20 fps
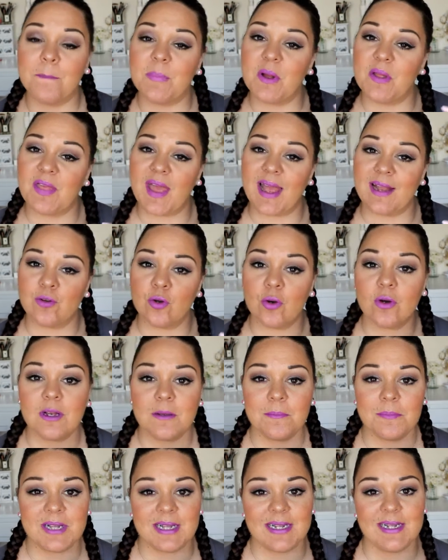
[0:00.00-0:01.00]
but they're not
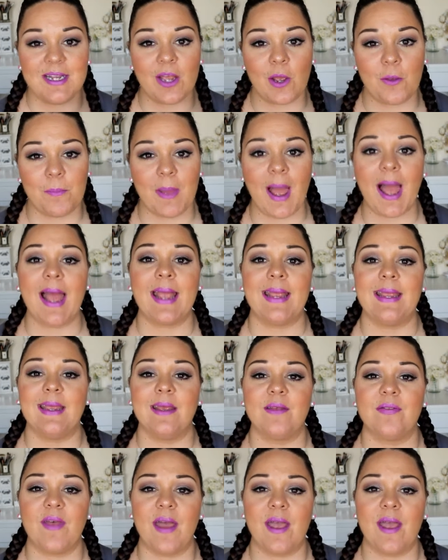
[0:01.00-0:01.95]
completely opaque.